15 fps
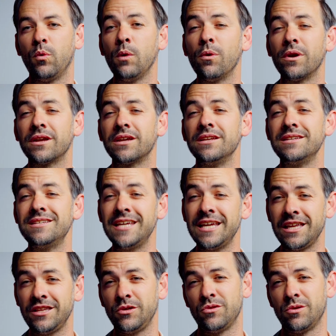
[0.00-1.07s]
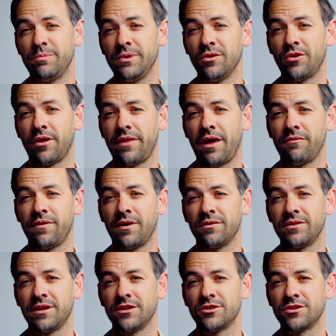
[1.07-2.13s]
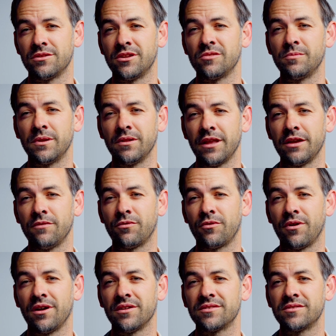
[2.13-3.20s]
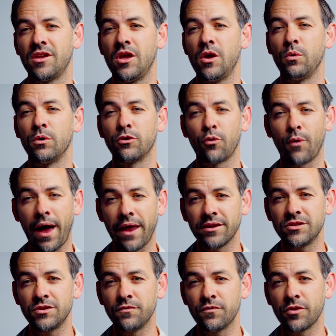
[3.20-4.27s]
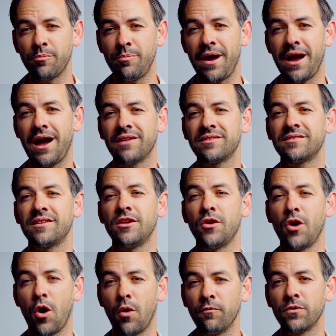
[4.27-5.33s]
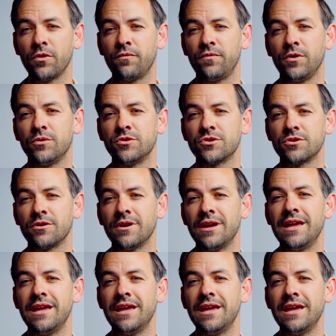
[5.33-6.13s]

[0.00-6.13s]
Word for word: We want to continue to build on that foundation that has been laid for us with gratitude for the past and hope for the future